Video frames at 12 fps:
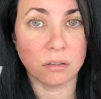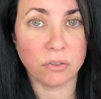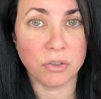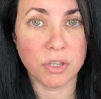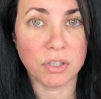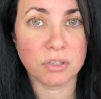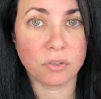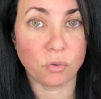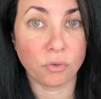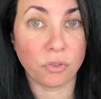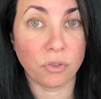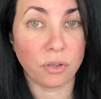this
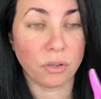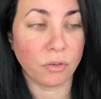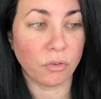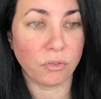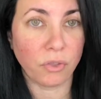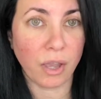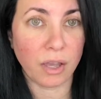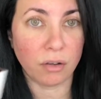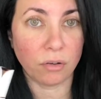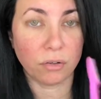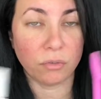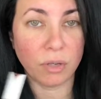or that
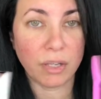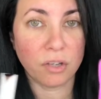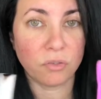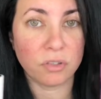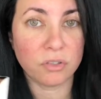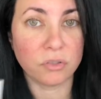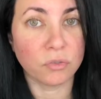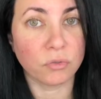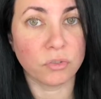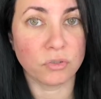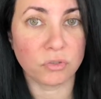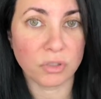or any of these
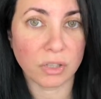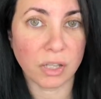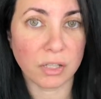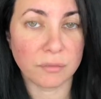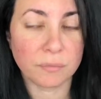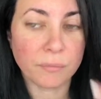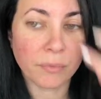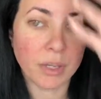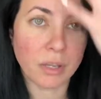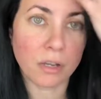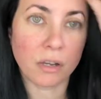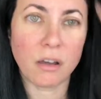two just like
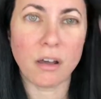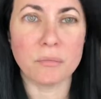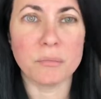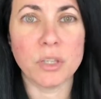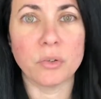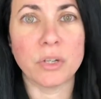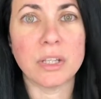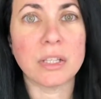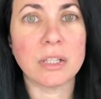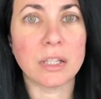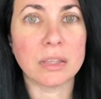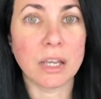caught me or
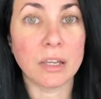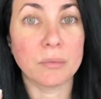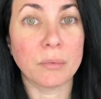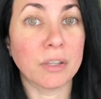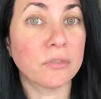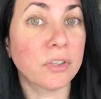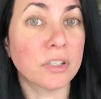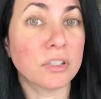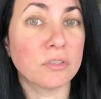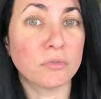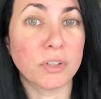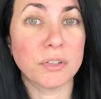anything like that. My face
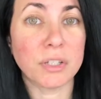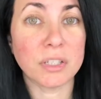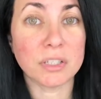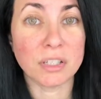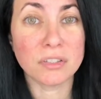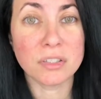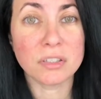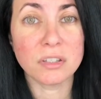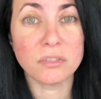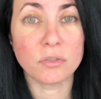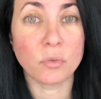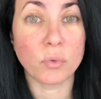is very
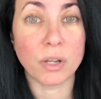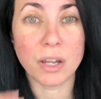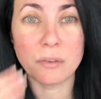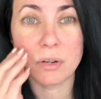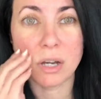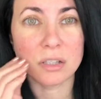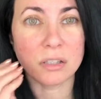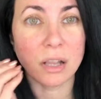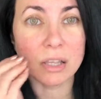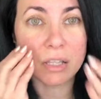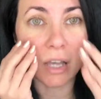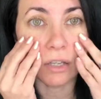sensitive, so whatever I
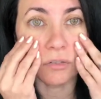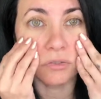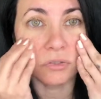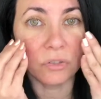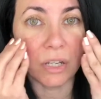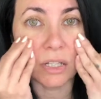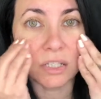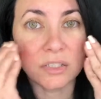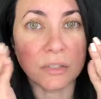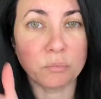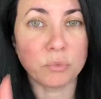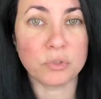like, I could do any
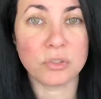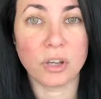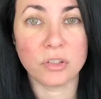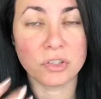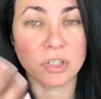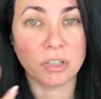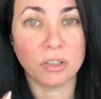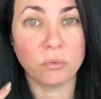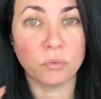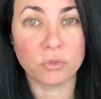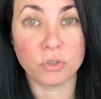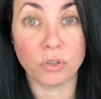simple touch and it
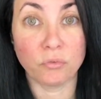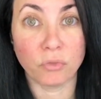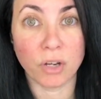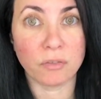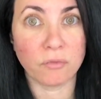would turn red